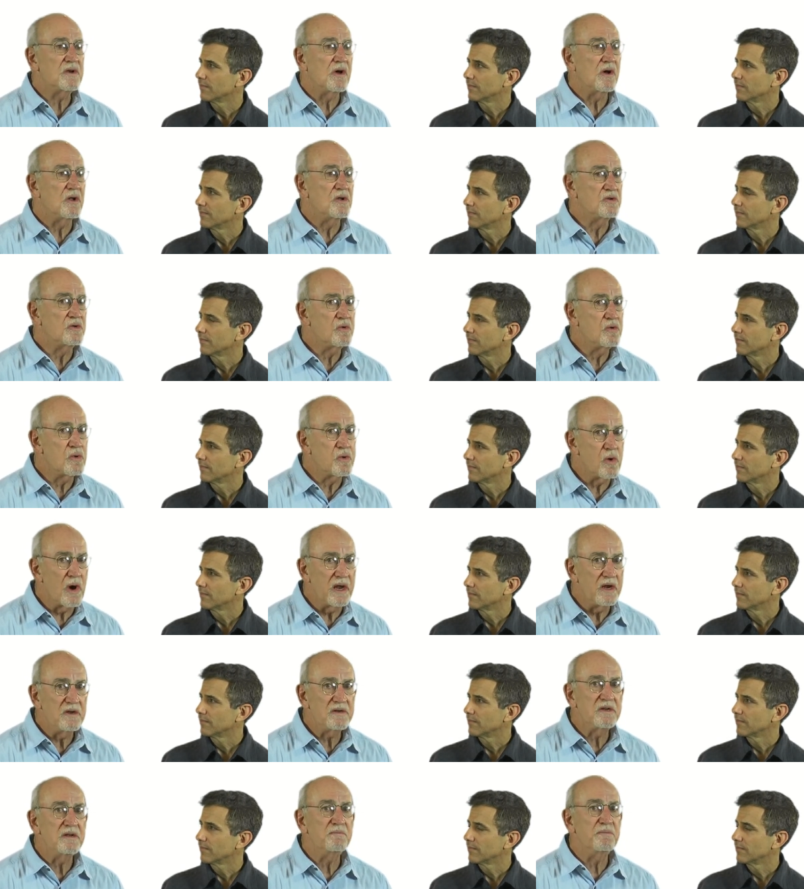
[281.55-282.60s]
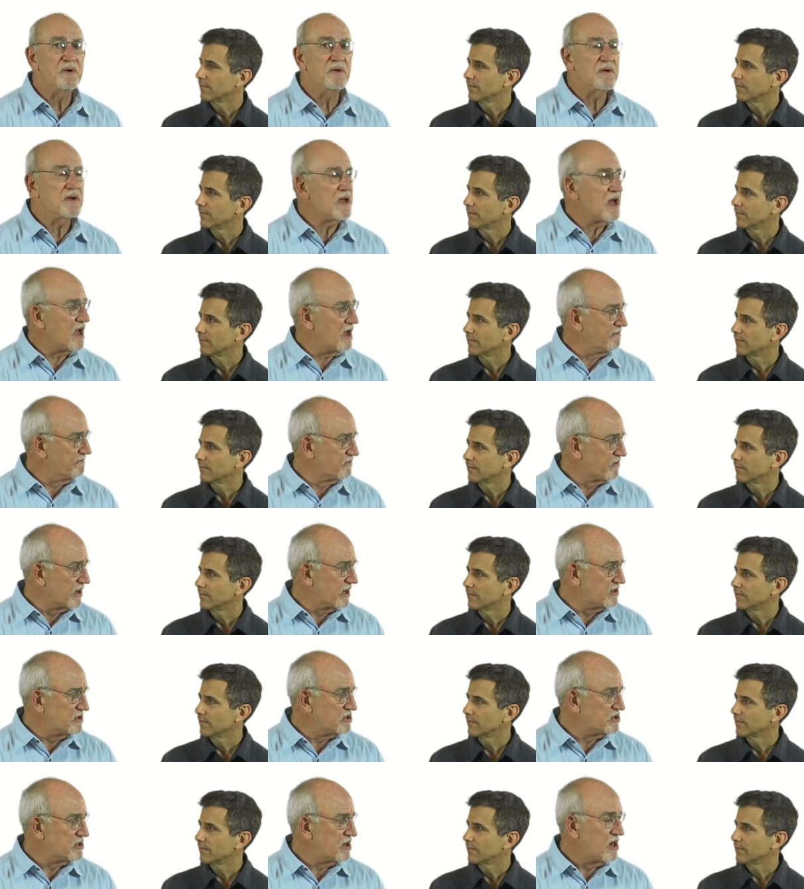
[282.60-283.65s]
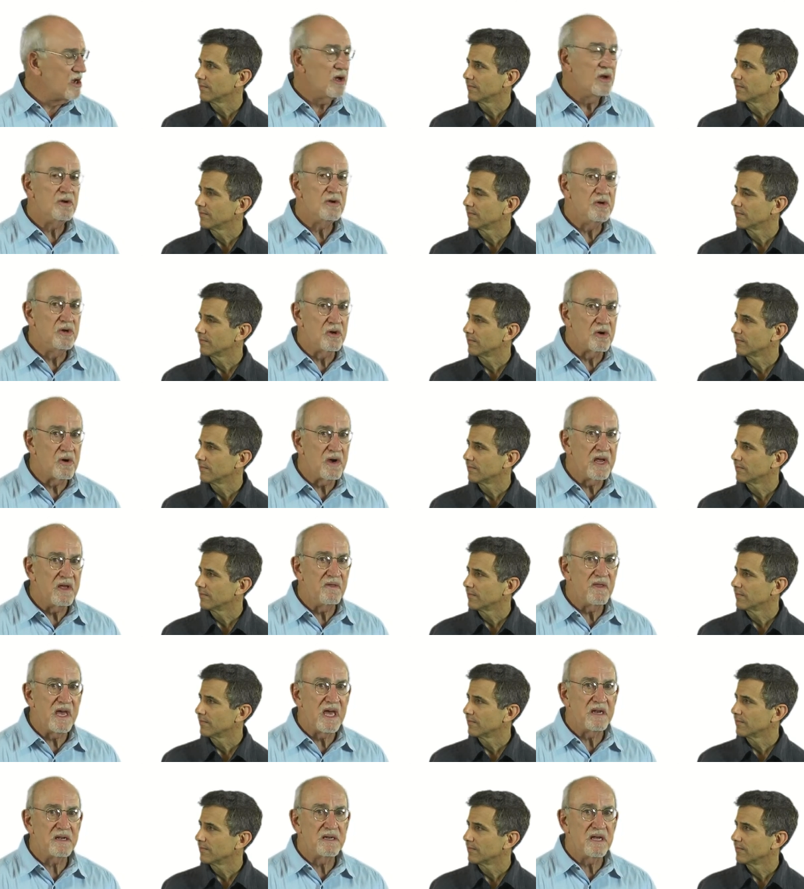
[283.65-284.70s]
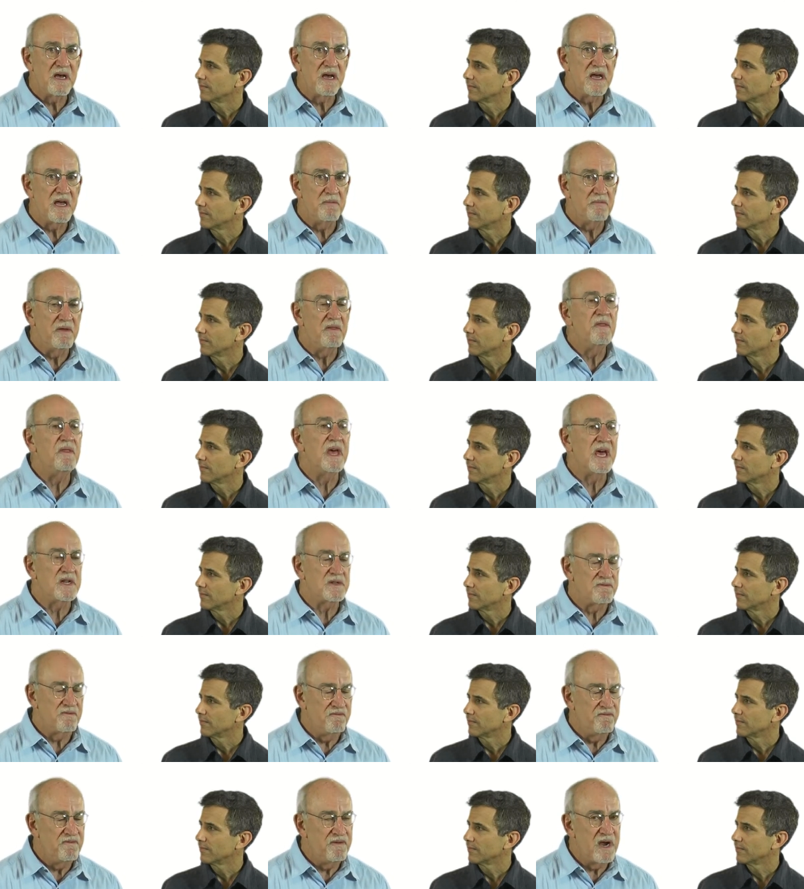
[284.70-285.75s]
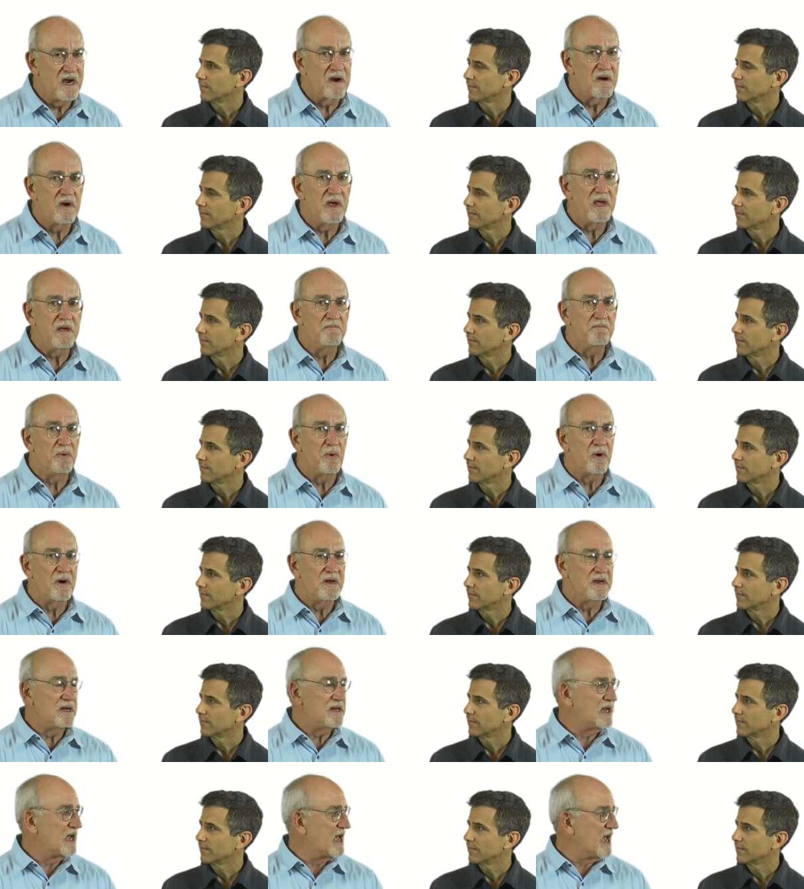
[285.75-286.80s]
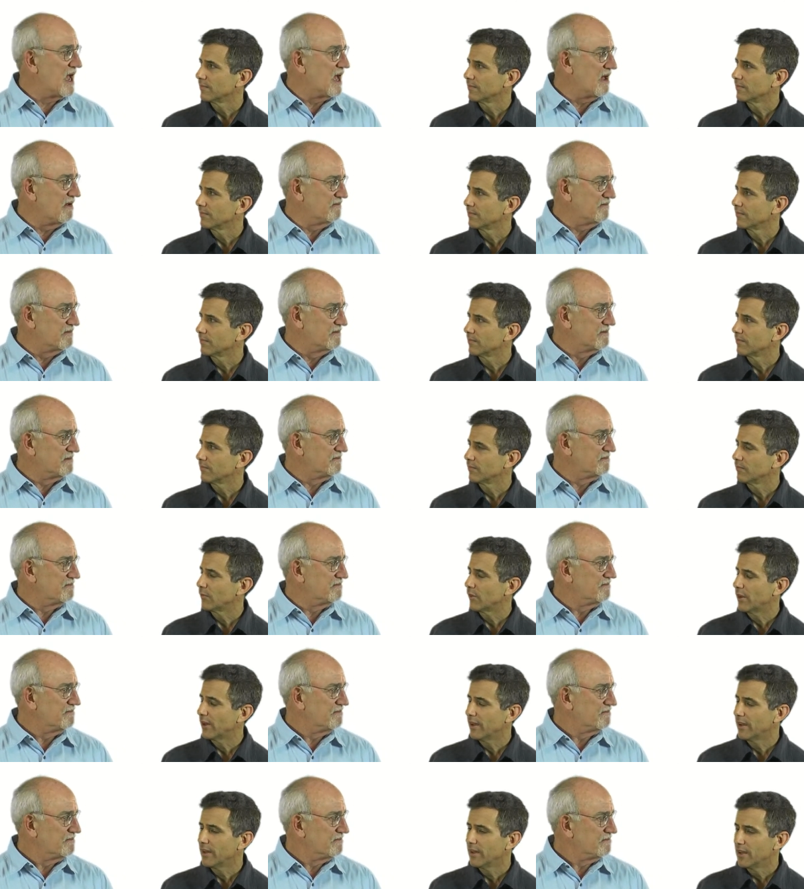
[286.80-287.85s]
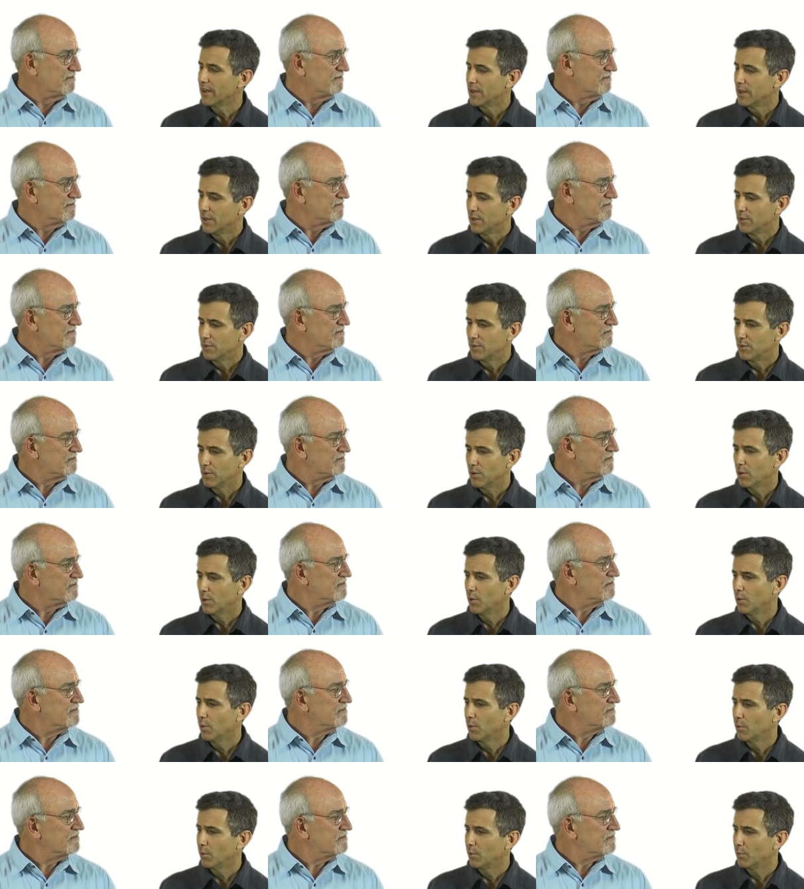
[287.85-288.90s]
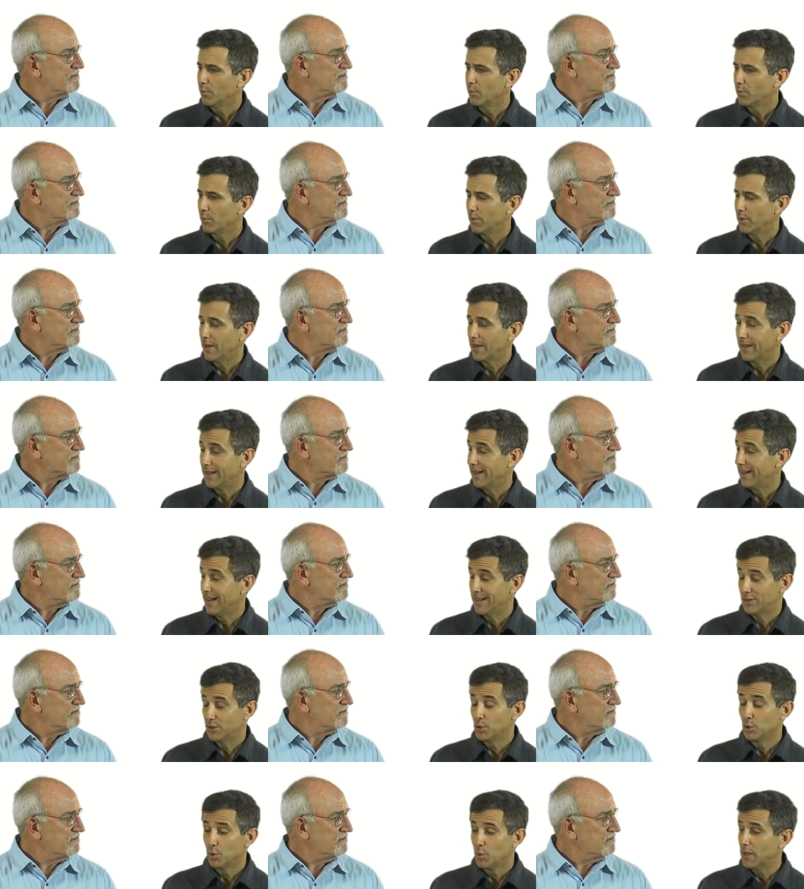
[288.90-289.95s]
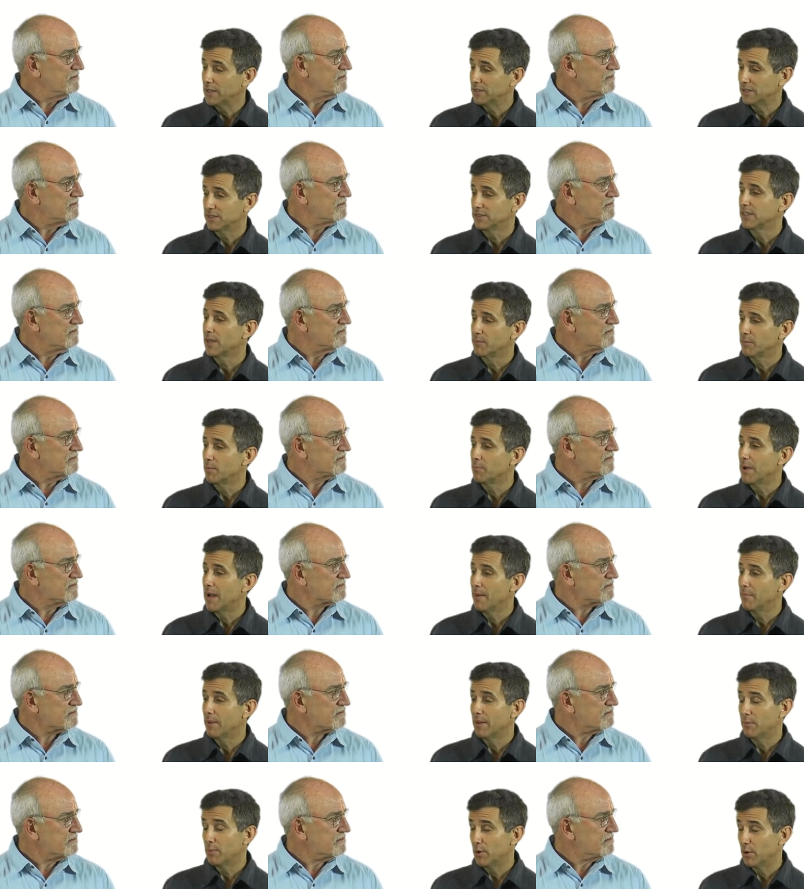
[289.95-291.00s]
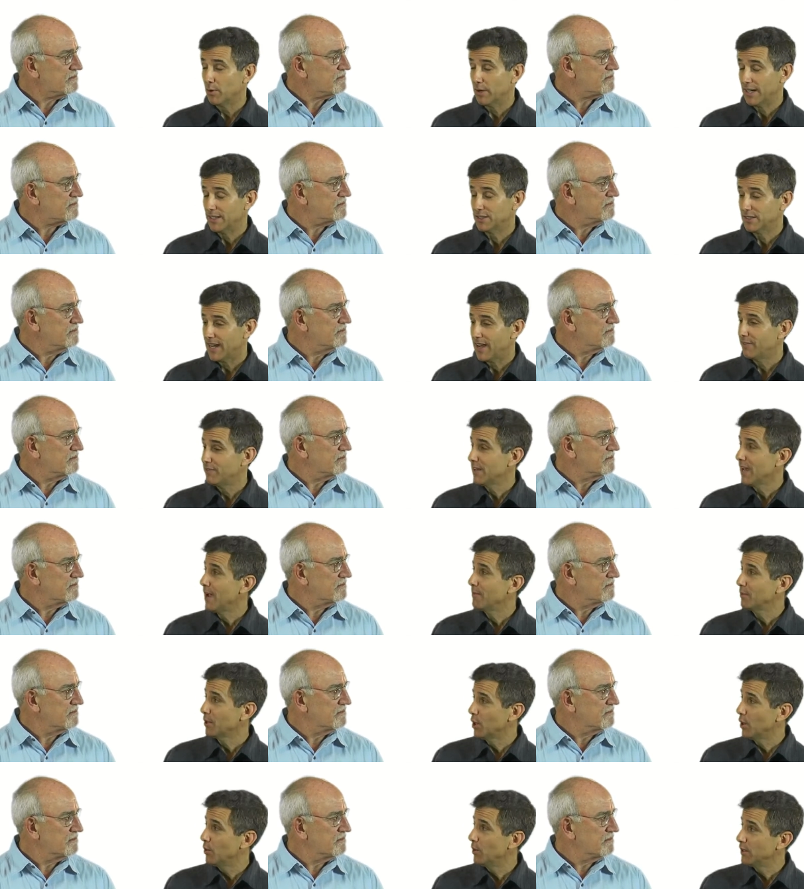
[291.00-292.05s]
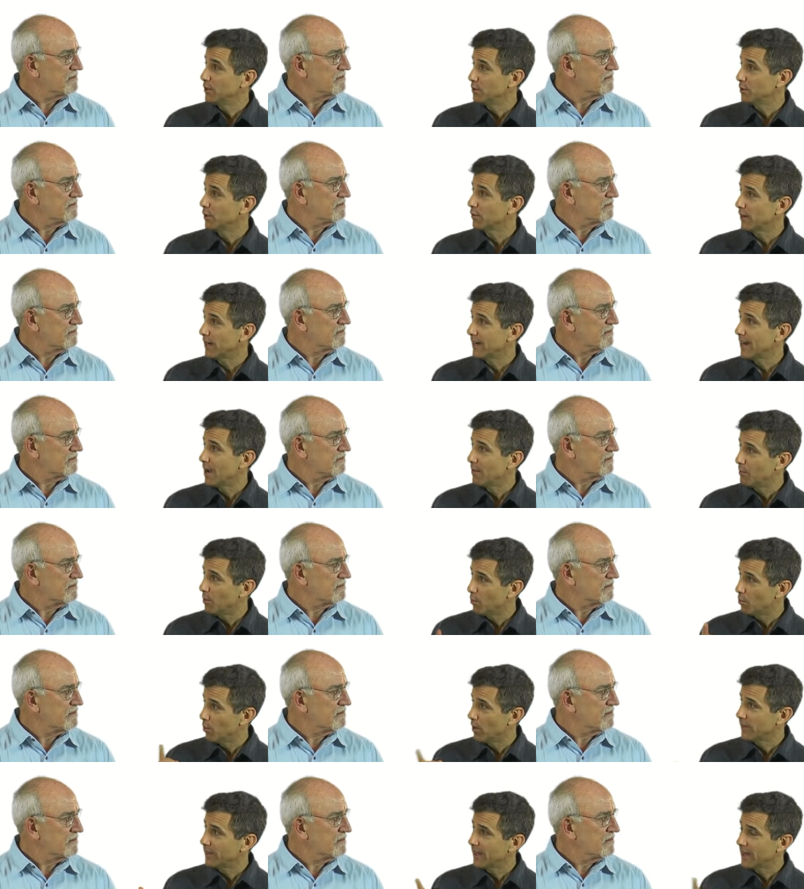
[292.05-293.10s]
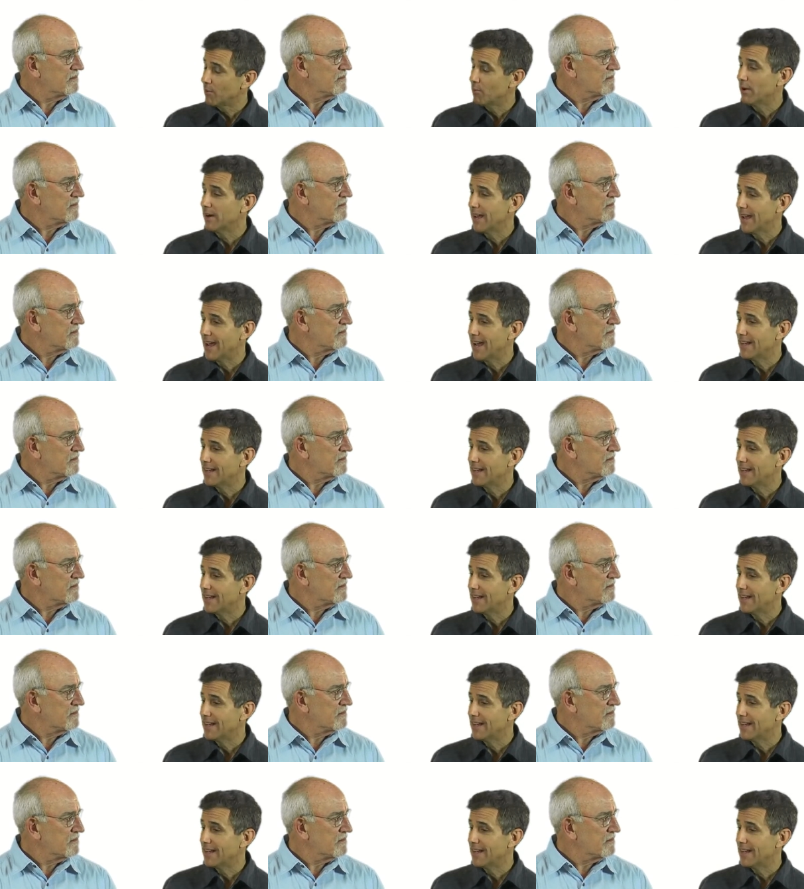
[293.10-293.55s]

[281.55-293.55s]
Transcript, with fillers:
Speaker 1: called creditable coverage during that time. That's very important to have.
Speaker 2: Okay. So two questions come to mind, but we don't actually have time to go into it right now. But one thing I want to